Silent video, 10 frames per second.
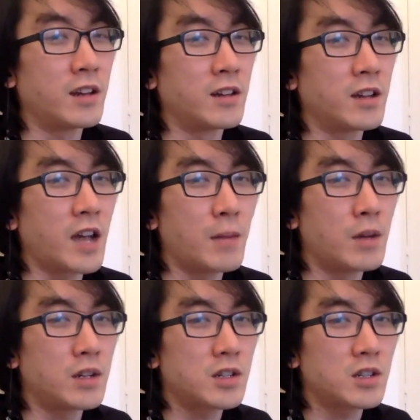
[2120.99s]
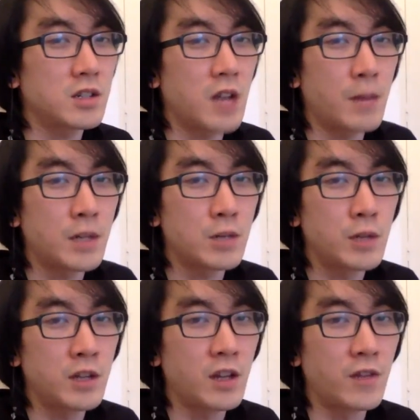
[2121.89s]
Like how much are we
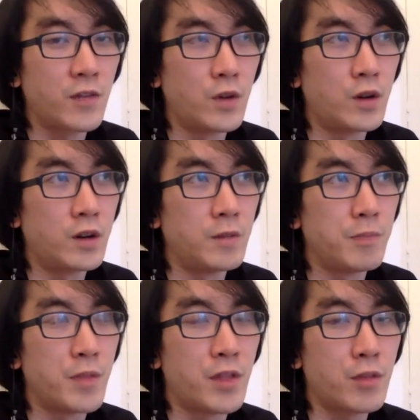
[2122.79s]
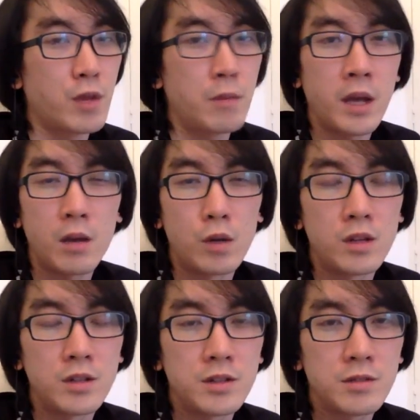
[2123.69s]
looking for the three main
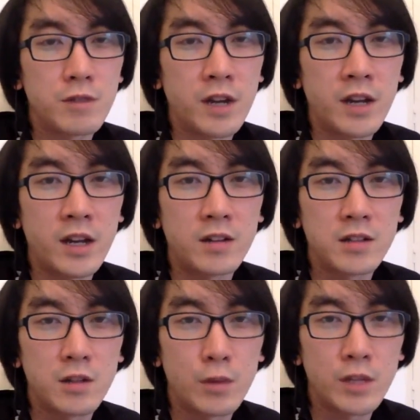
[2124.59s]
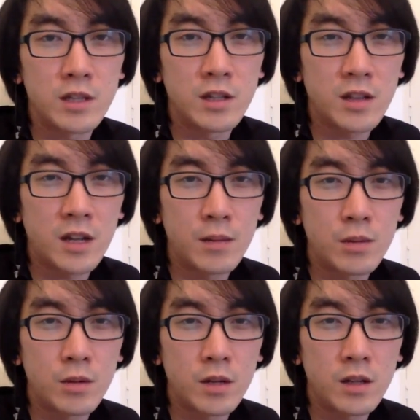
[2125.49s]
ones right now? Is there a way to look that up
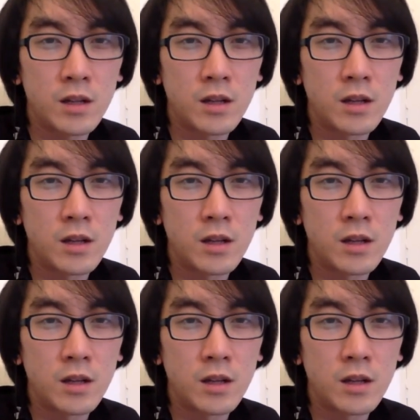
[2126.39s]
quickly?